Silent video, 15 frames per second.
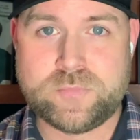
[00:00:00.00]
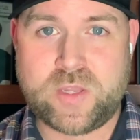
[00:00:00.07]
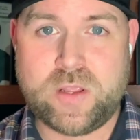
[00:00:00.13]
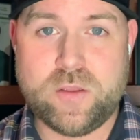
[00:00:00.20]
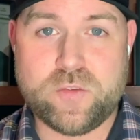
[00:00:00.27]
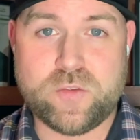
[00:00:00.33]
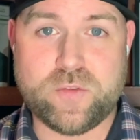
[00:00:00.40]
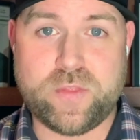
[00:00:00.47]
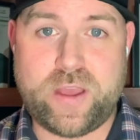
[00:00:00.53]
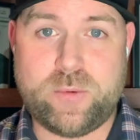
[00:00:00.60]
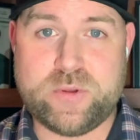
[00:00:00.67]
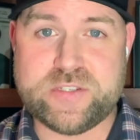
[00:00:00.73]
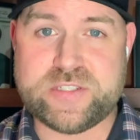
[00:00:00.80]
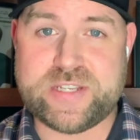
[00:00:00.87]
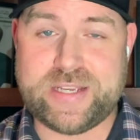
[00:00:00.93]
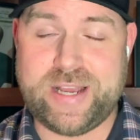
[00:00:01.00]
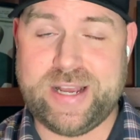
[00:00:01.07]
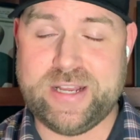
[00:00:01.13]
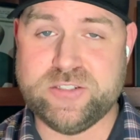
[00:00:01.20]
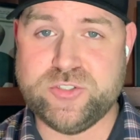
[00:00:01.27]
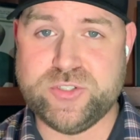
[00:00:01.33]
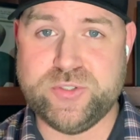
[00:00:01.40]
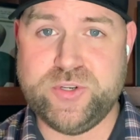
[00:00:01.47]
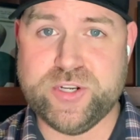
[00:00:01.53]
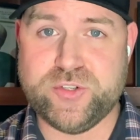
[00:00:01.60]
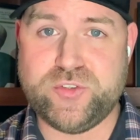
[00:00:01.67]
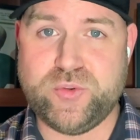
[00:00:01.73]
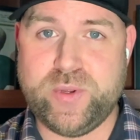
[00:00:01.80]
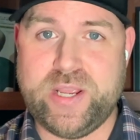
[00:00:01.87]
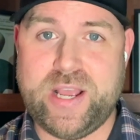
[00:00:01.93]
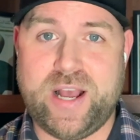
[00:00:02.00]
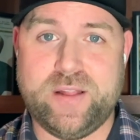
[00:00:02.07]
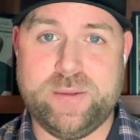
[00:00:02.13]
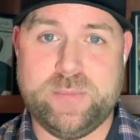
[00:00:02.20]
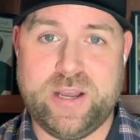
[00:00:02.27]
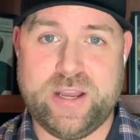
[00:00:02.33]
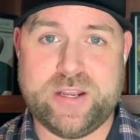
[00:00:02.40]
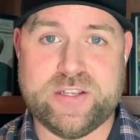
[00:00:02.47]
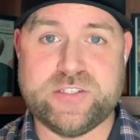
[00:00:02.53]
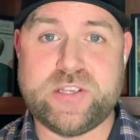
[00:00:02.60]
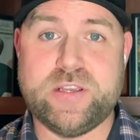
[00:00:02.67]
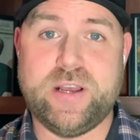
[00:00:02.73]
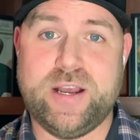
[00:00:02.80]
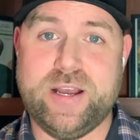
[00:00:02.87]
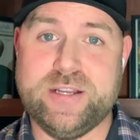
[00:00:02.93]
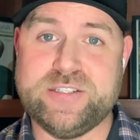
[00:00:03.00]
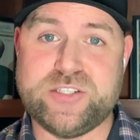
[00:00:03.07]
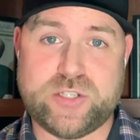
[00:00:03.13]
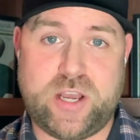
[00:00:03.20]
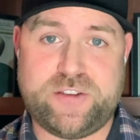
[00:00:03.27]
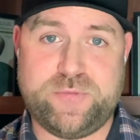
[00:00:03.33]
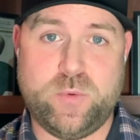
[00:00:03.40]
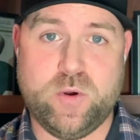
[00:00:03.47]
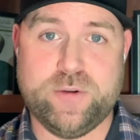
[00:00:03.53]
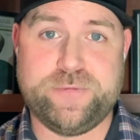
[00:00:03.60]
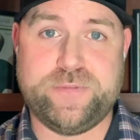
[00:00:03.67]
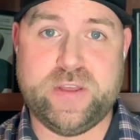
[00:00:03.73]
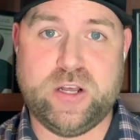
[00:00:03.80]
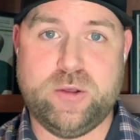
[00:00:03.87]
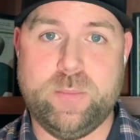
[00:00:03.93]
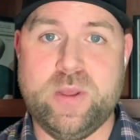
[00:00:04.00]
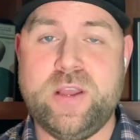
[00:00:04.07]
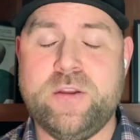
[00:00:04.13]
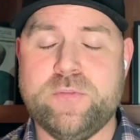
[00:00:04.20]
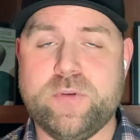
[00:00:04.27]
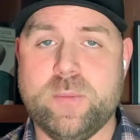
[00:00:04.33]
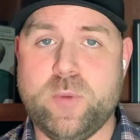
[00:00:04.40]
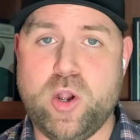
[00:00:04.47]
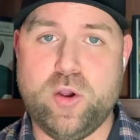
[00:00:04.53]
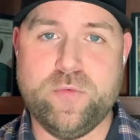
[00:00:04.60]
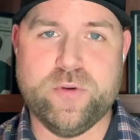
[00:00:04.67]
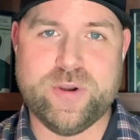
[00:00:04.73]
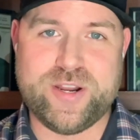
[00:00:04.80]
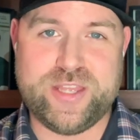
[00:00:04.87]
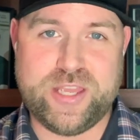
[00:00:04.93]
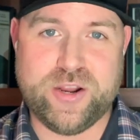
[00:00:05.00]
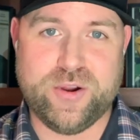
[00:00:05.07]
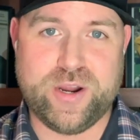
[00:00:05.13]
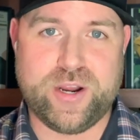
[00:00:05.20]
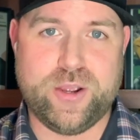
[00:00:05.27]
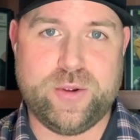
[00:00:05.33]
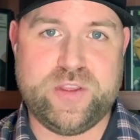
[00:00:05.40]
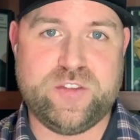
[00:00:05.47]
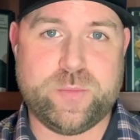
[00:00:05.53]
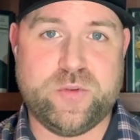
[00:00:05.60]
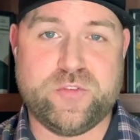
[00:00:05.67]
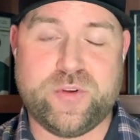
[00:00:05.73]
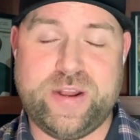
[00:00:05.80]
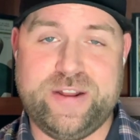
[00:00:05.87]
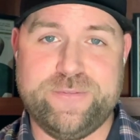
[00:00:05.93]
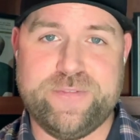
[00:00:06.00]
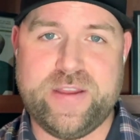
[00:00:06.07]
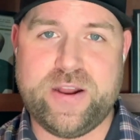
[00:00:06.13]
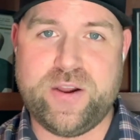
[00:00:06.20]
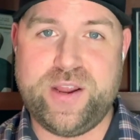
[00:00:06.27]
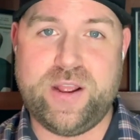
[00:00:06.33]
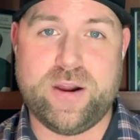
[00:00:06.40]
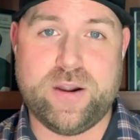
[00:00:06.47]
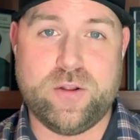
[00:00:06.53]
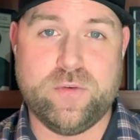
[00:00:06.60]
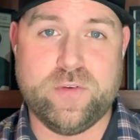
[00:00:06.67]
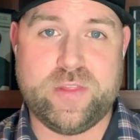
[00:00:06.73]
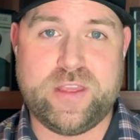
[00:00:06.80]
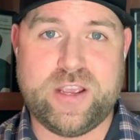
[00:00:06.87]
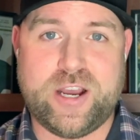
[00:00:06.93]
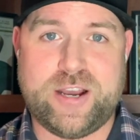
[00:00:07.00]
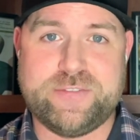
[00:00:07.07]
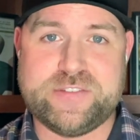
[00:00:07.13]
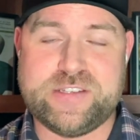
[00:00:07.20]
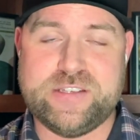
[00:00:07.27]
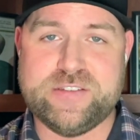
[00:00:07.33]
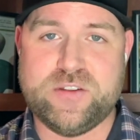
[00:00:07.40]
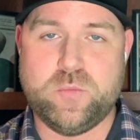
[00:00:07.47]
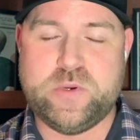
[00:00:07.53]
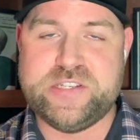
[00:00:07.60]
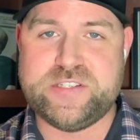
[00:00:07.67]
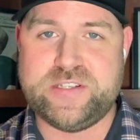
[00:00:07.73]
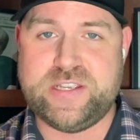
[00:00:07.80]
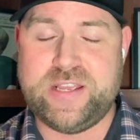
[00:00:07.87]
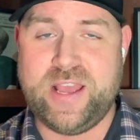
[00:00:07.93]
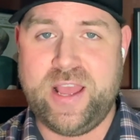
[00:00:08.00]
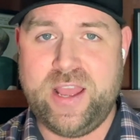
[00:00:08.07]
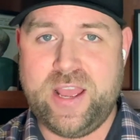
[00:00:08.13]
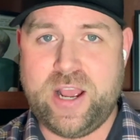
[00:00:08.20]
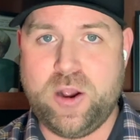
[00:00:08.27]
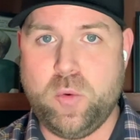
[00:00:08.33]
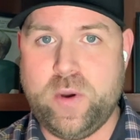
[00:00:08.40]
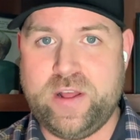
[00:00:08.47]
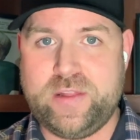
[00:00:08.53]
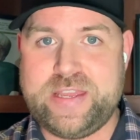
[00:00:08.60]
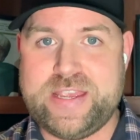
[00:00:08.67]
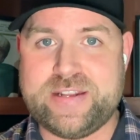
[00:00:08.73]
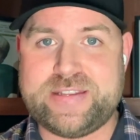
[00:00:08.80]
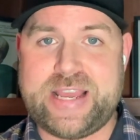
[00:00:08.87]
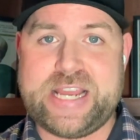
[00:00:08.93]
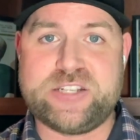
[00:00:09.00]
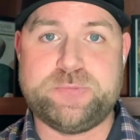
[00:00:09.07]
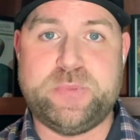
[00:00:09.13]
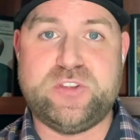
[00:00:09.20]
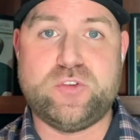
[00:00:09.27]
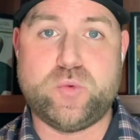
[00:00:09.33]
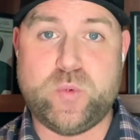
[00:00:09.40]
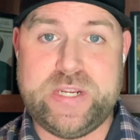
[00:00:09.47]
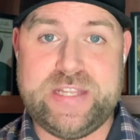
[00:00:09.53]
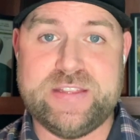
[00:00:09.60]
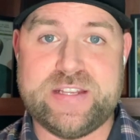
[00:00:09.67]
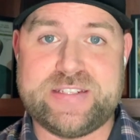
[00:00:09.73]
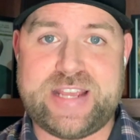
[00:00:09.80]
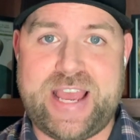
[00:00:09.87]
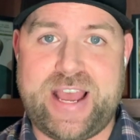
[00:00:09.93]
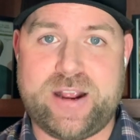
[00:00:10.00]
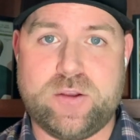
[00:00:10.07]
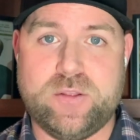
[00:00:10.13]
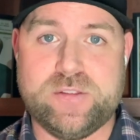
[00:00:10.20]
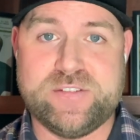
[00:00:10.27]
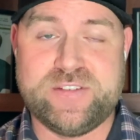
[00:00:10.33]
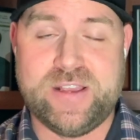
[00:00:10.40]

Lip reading: So that was Junior Tuihalamaka's sophomore film from over a year ago. He's been training very hard over the offseason. We see how well he attacks between the tackles,